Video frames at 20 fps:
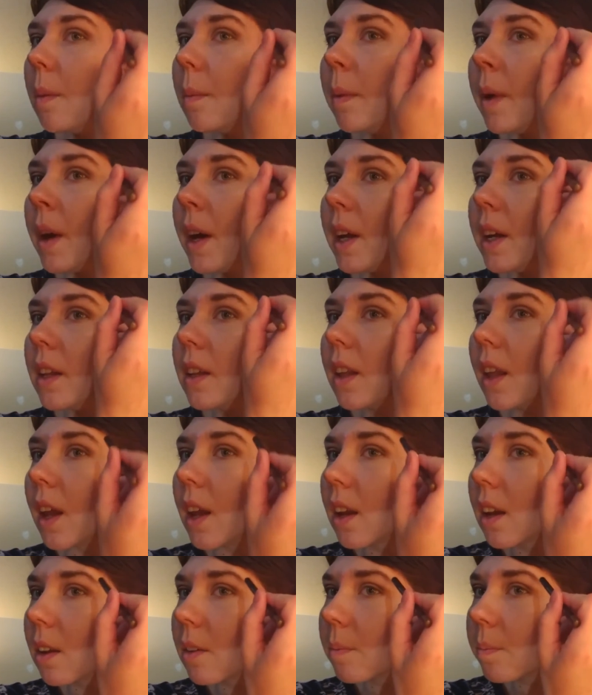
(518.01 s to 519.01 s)
But
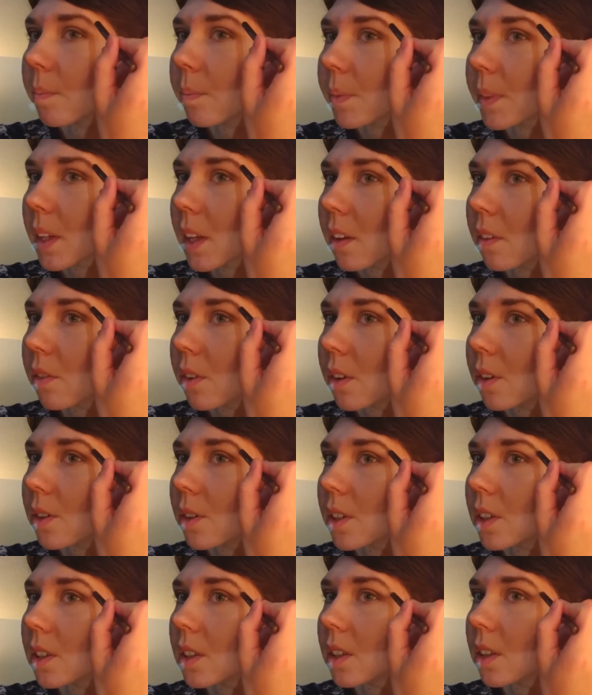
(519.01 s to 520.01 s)
like if you
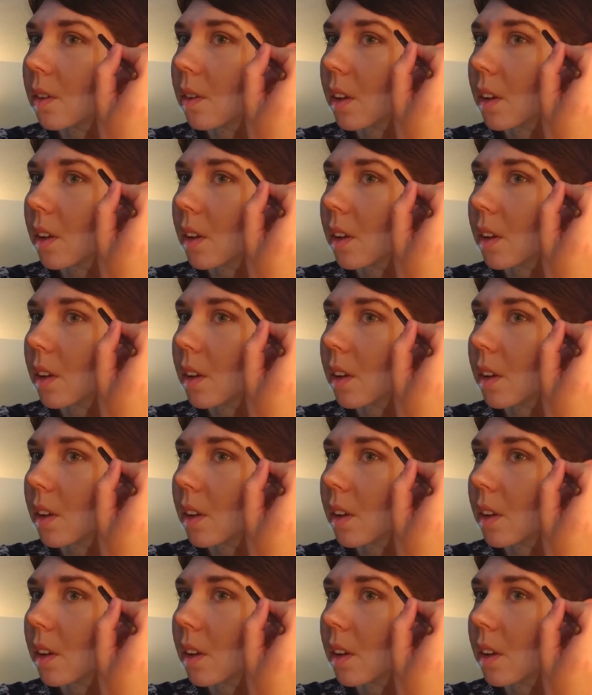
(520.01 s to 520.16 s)
just do